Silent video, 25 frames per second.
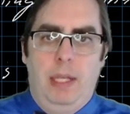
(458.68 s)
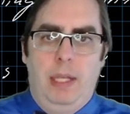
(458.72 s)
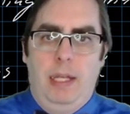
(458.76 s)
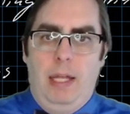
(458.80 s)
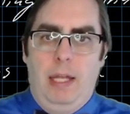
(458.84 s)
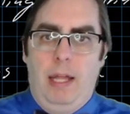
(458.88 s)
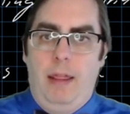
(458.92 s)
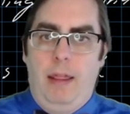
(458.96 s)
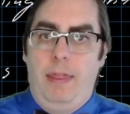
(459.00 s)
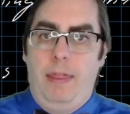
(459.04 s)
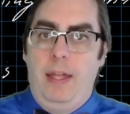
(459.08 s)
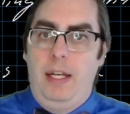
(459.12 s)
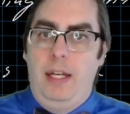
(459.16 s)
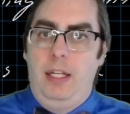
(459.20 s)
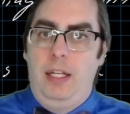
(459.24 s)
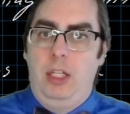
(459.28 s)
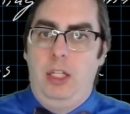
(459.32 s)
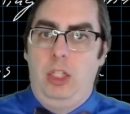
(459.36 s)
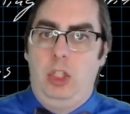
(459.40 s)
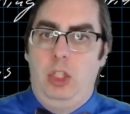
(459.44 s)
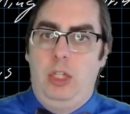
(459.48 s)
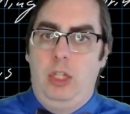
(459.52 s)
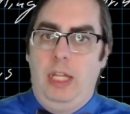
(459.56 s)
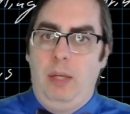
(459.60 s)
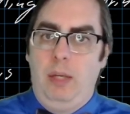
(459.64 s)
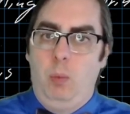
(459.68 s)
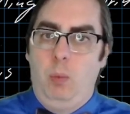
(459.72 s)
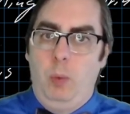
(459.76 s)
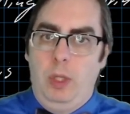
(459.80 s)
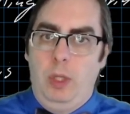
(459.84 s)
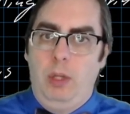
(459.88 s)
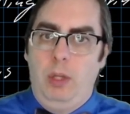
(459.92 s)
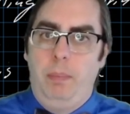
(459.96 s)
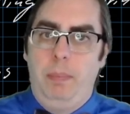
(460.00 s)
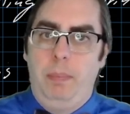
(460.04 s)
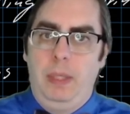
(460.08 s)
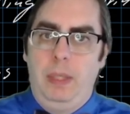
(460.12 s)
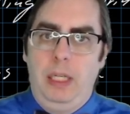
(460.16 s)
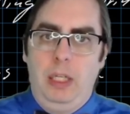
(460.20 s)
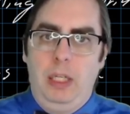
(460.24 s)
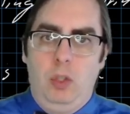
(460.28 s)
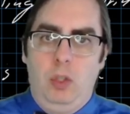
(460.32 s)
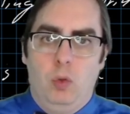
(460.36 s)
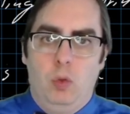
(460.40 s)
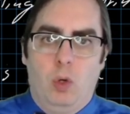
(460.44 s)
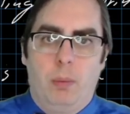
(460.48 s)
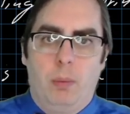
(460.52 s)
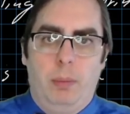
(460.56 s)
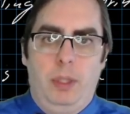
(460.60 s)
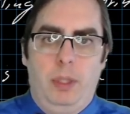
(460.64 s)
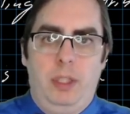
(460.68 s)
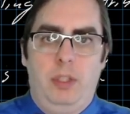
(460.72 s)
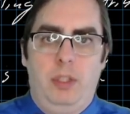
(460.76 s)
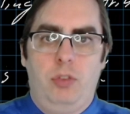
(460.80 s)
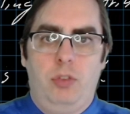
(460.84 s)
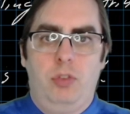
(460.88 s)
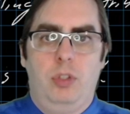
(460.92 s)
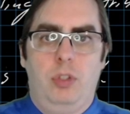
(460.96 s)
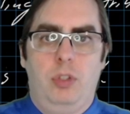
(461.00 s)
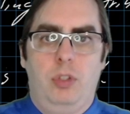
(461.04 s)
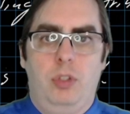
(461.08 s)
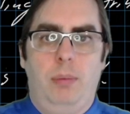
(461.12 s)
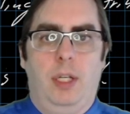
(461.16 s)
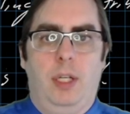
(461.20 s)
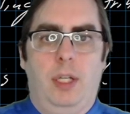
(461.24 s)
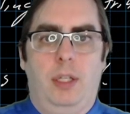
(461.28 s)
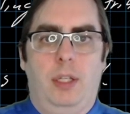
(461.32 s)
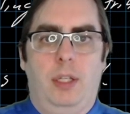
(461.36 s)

then they will be normally distributed.